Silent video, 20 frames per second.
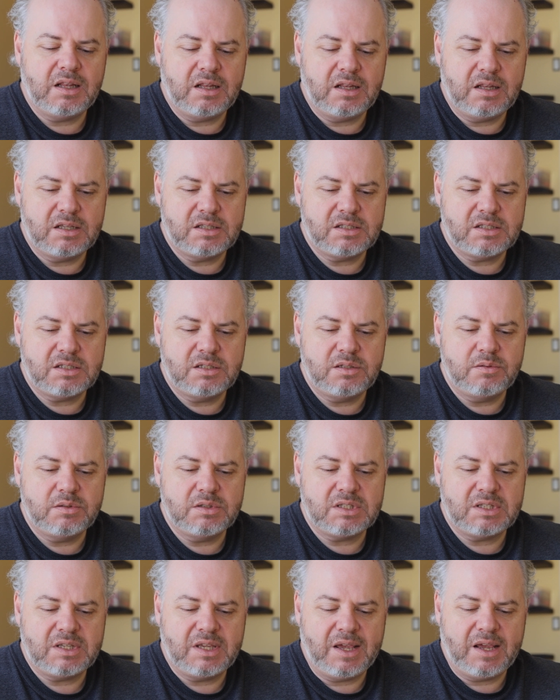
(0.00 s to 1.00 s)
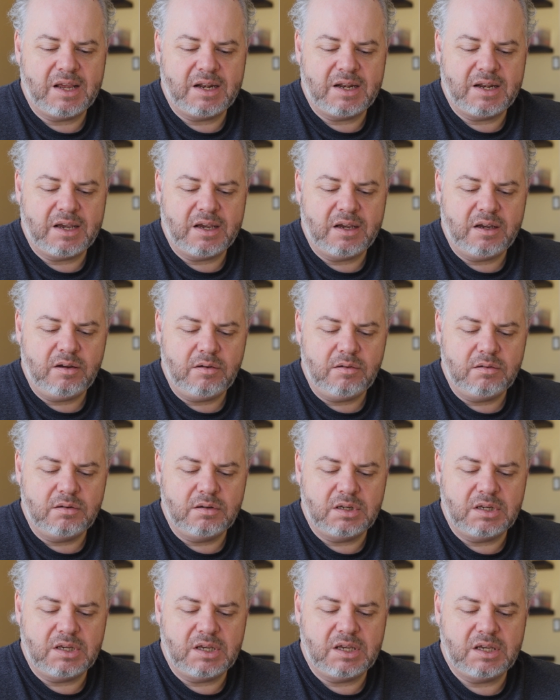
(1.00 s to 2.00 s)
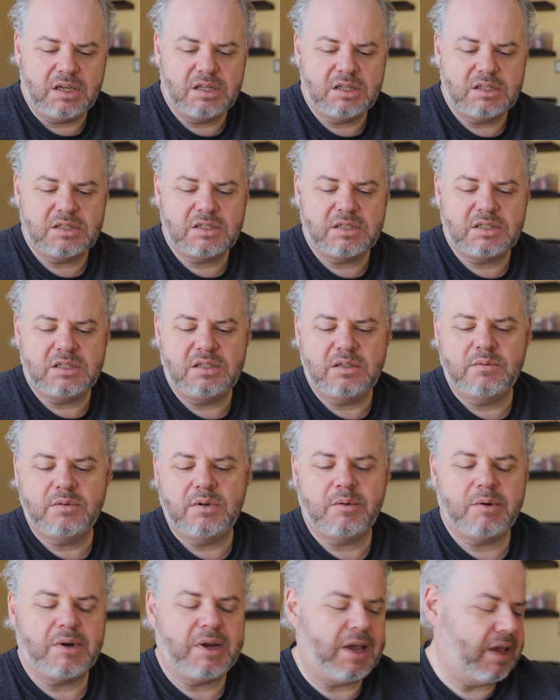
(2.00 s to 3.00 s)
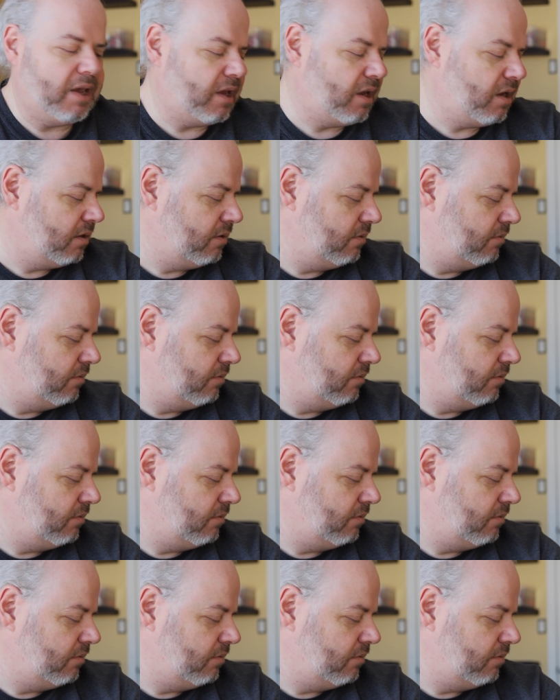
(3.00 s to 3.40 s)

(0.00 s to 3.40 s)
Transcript: Let's do a scan now and see where we're at.